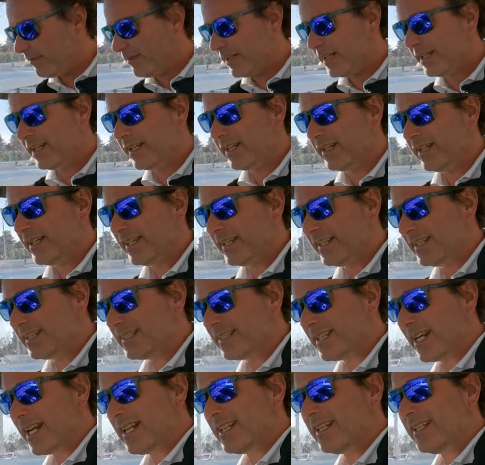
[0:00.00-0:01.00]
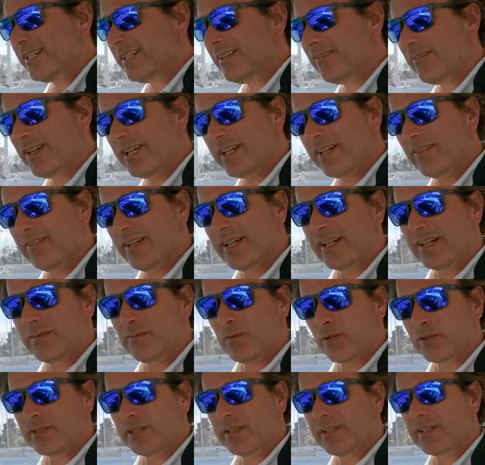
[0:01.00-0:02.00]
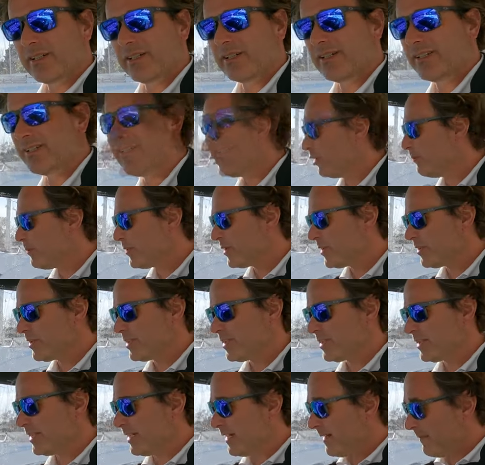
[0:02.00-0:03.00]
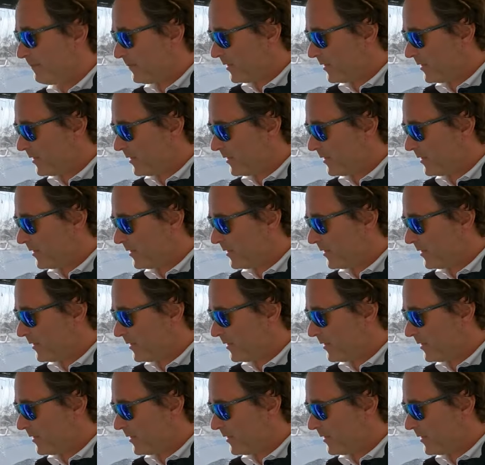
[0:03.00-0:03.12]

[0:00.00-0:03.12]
very trendy, very, very modern uh, options.